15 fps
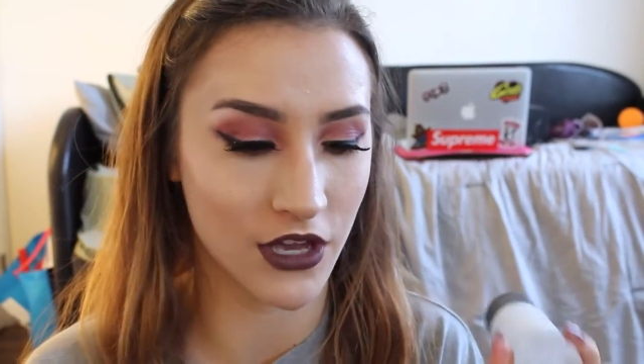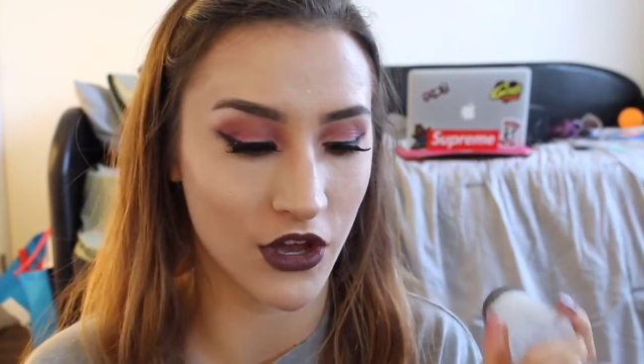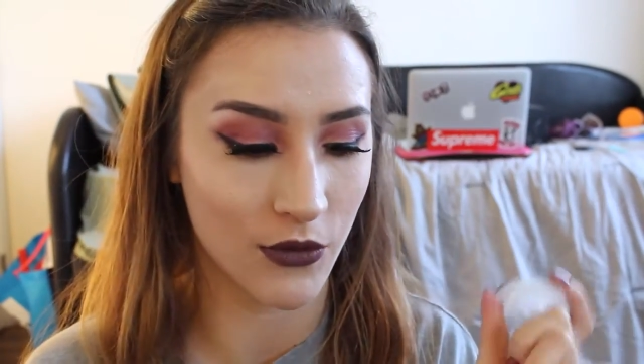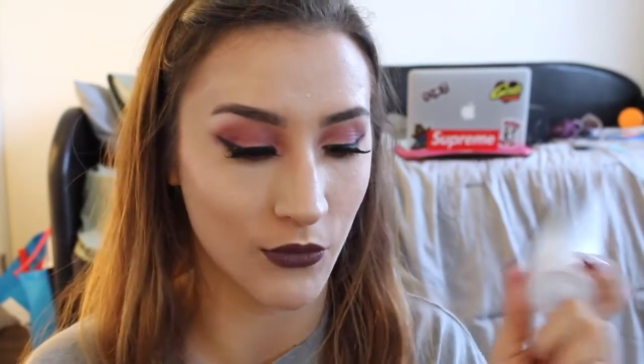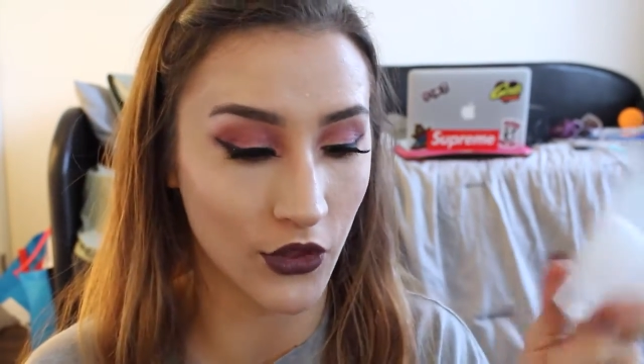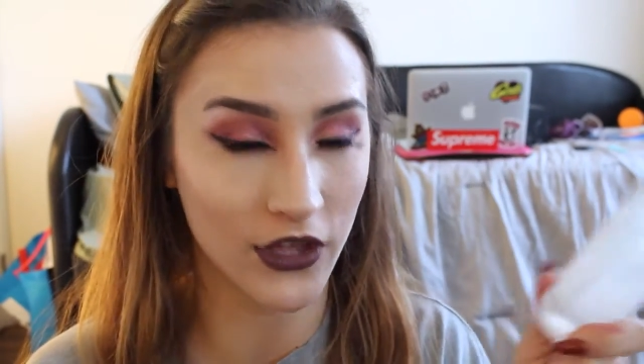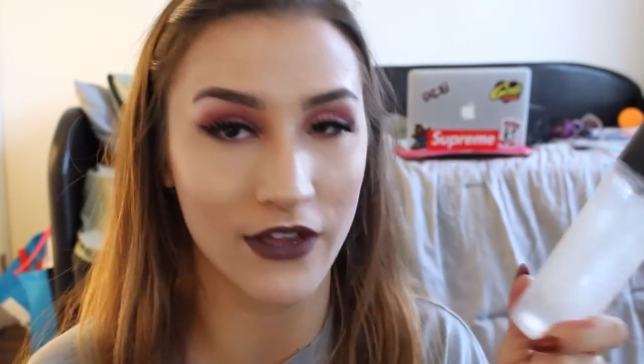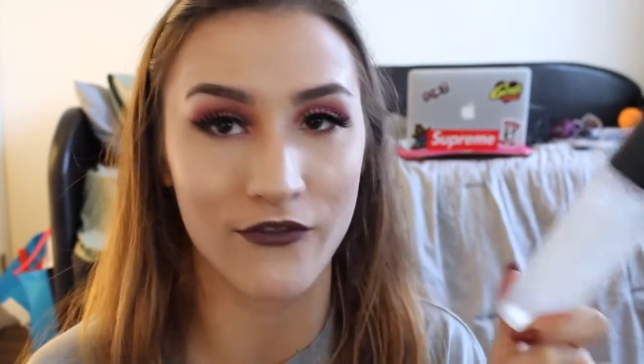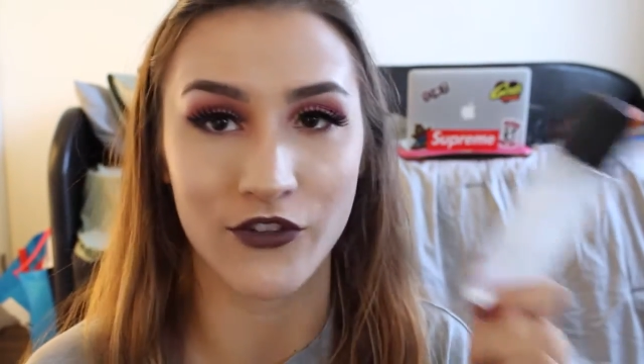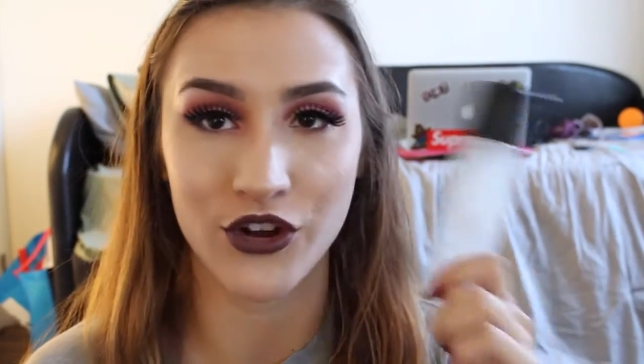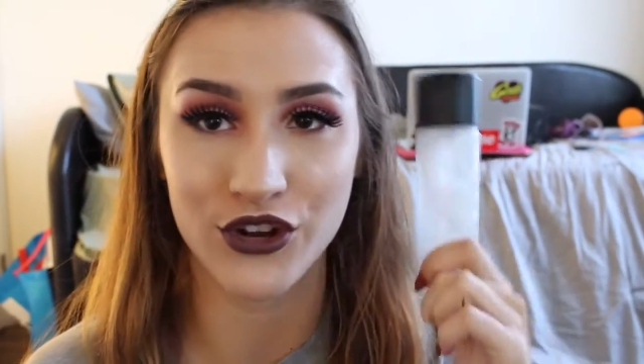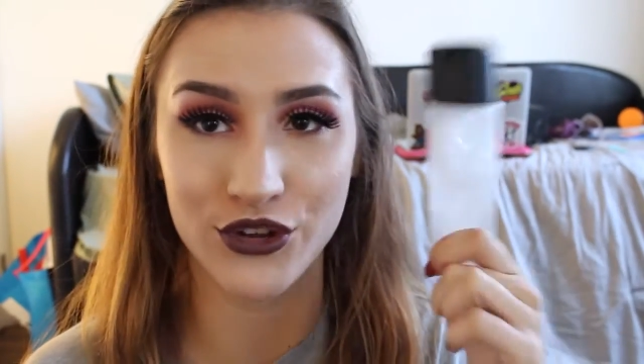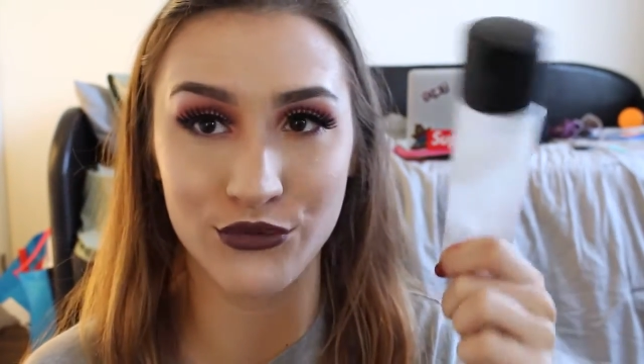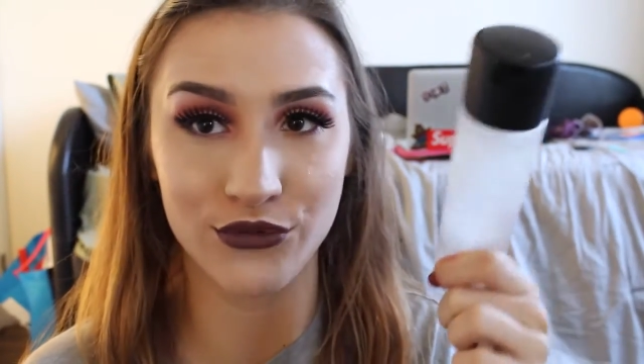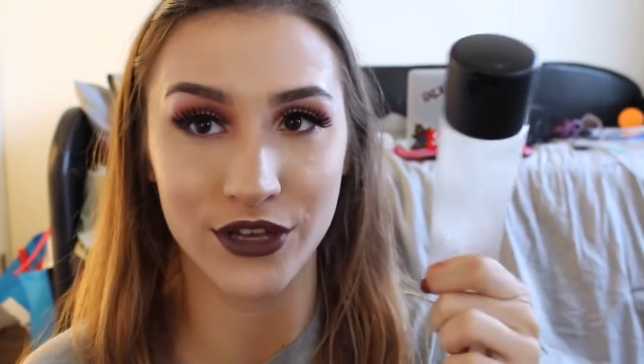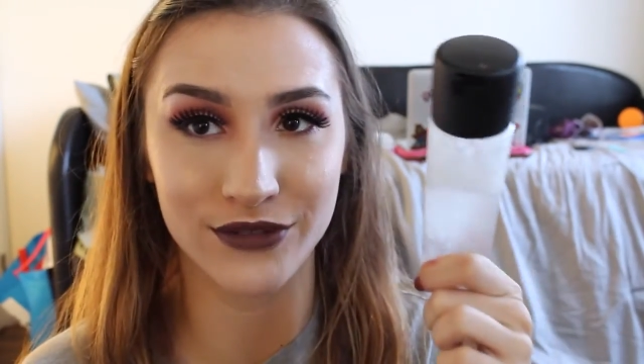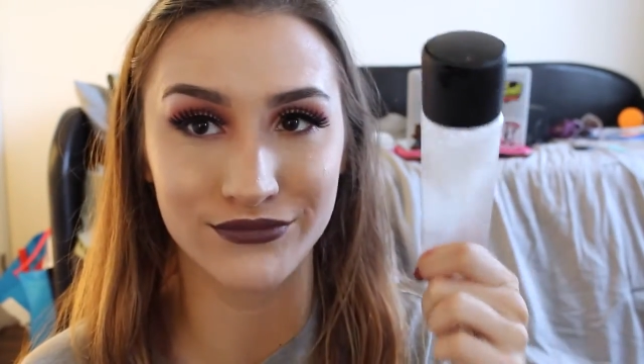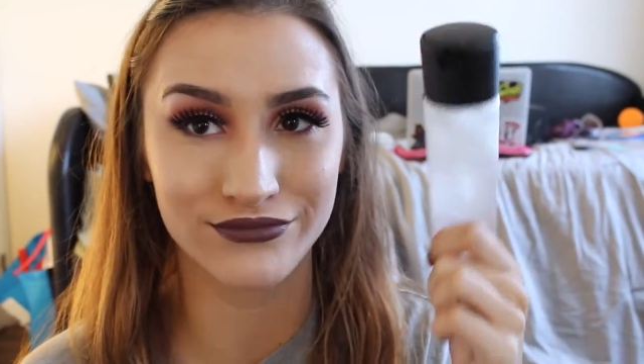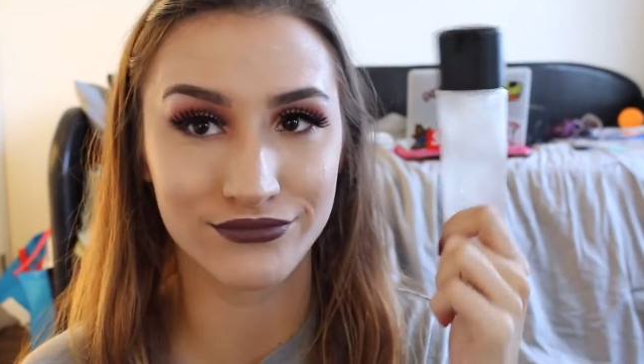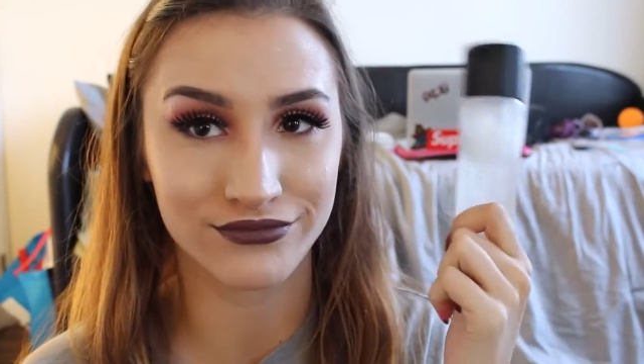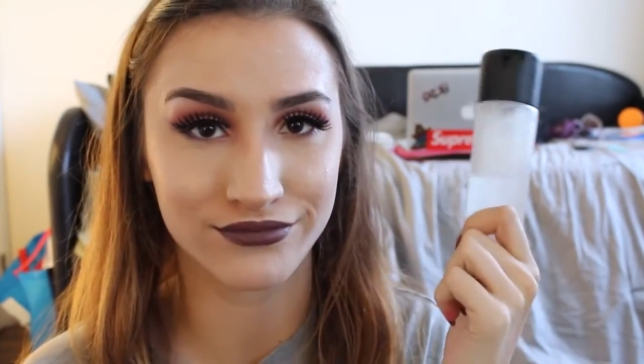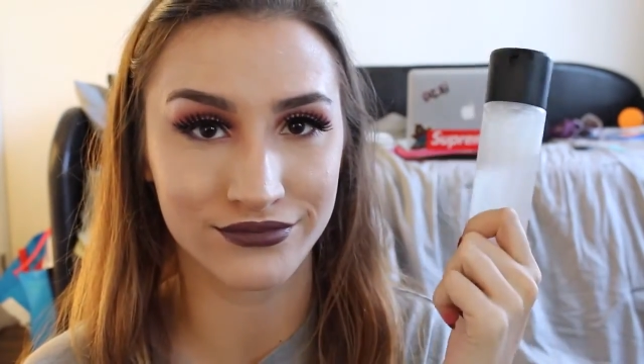I'm looking for a new
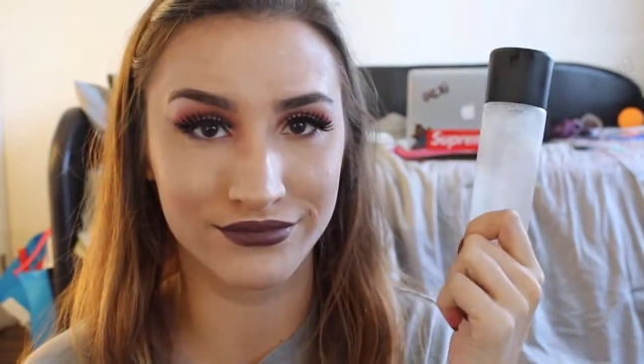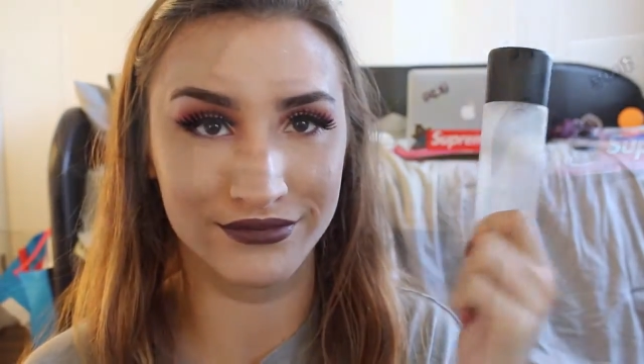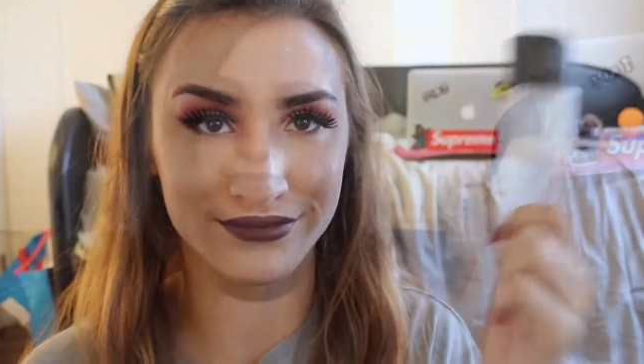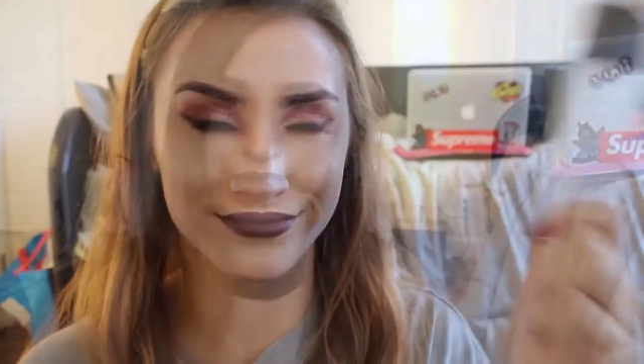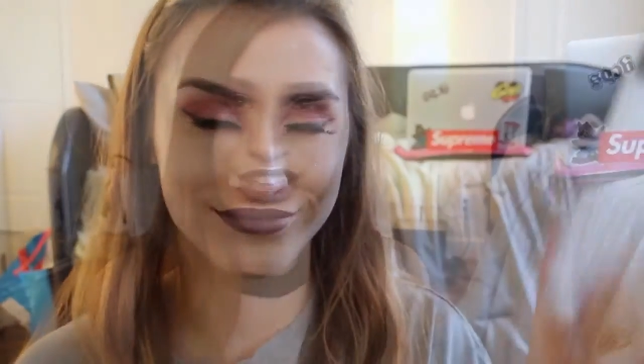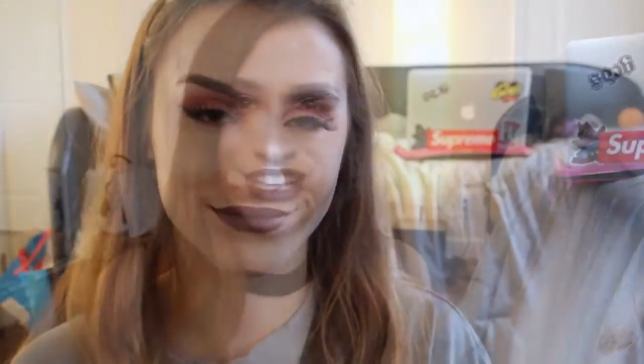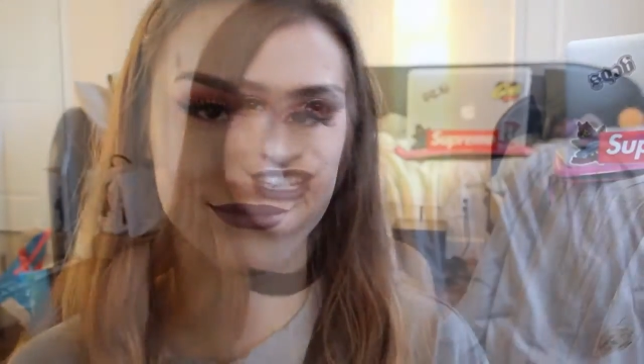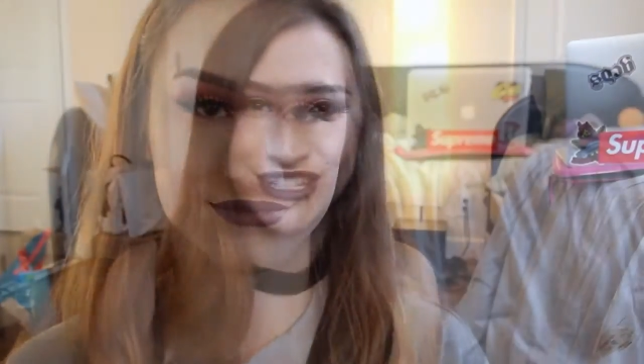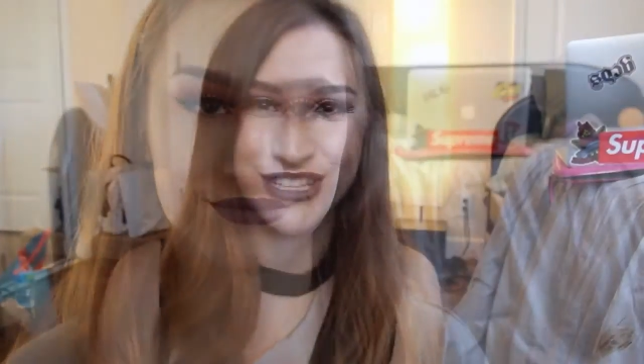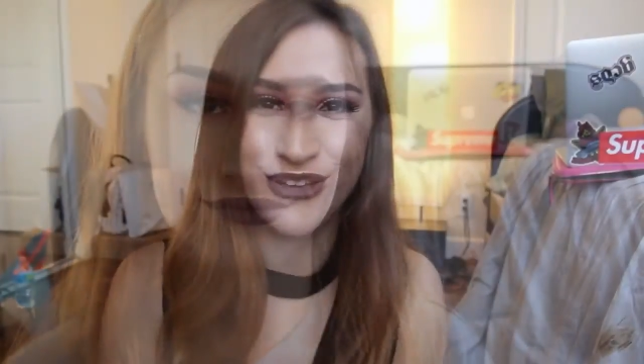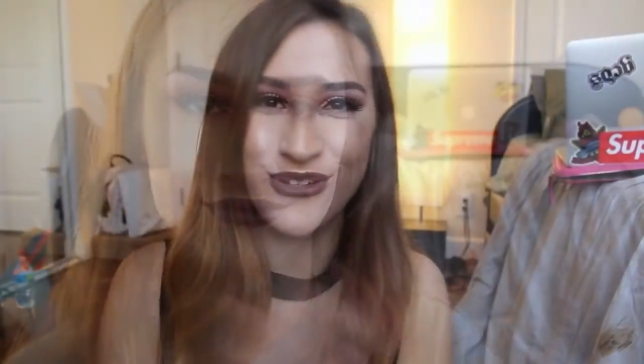one. So